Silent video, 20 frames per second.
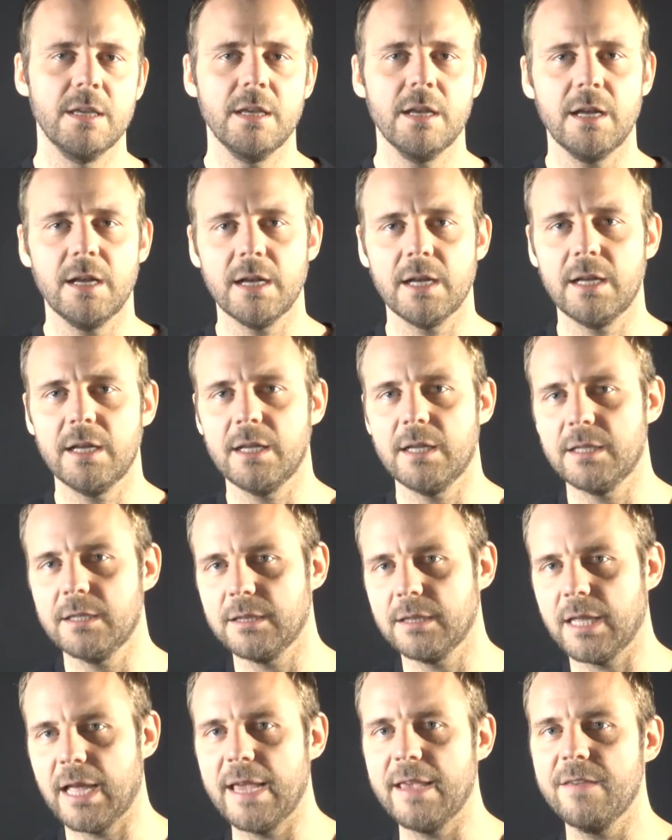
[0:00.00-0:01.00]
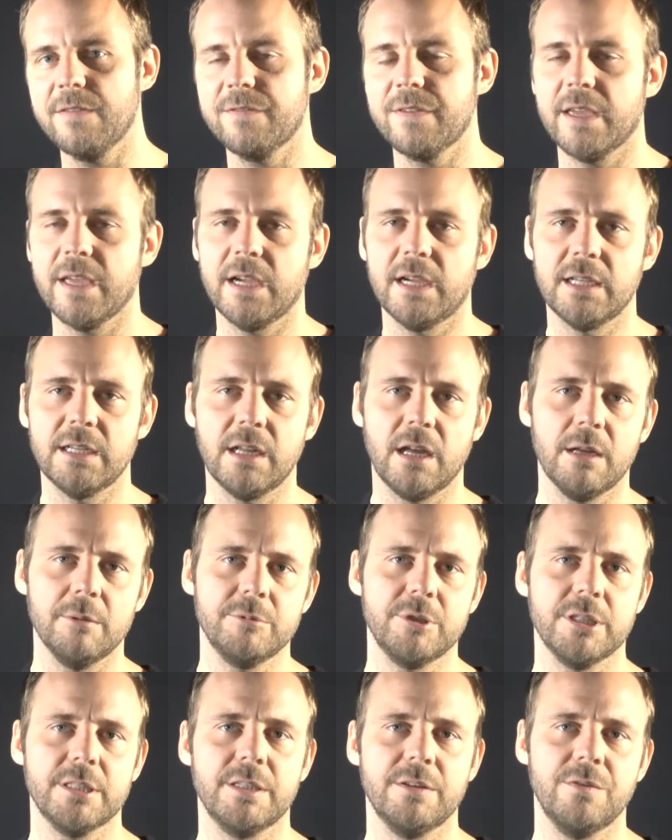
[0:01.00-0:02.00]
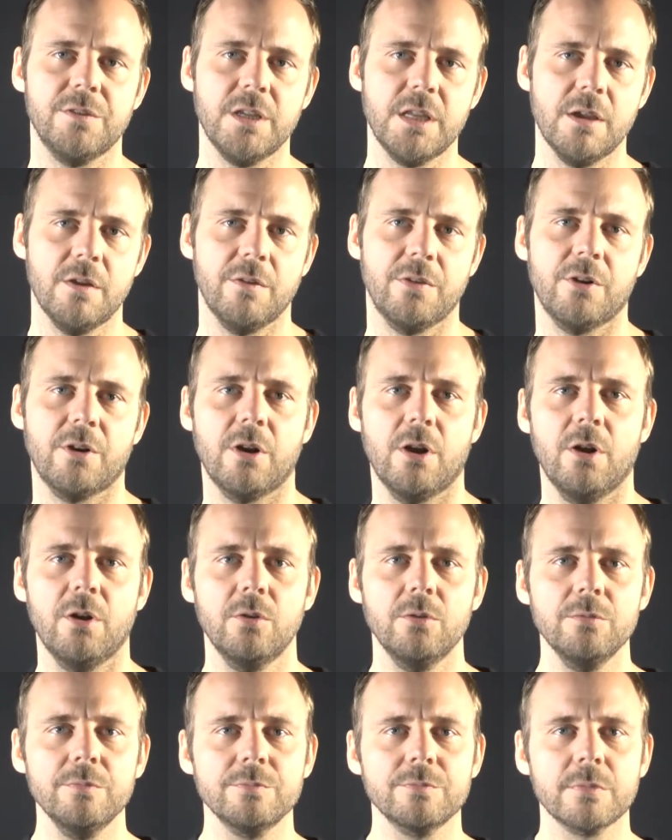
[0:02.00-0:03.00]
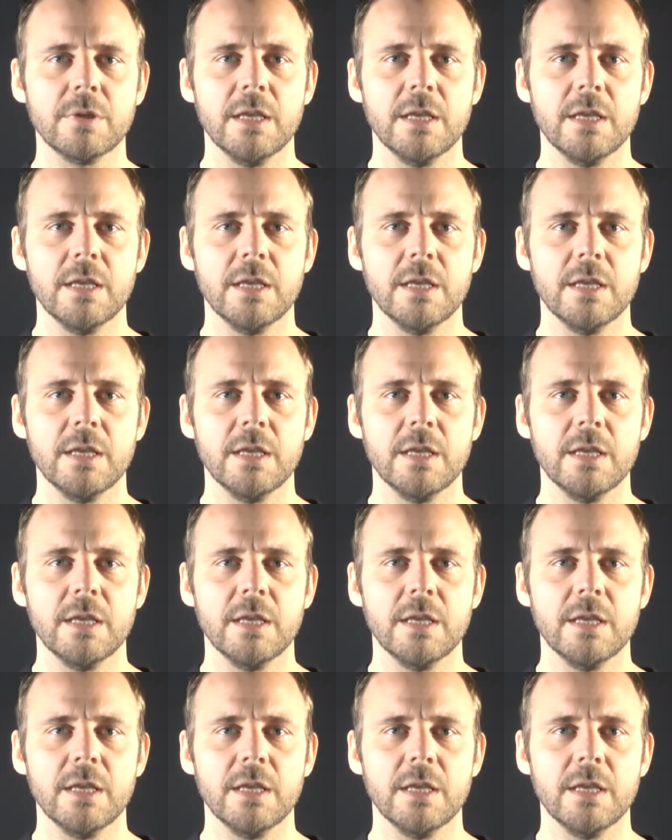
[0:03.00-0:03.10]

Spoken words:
life and objectivity of their own,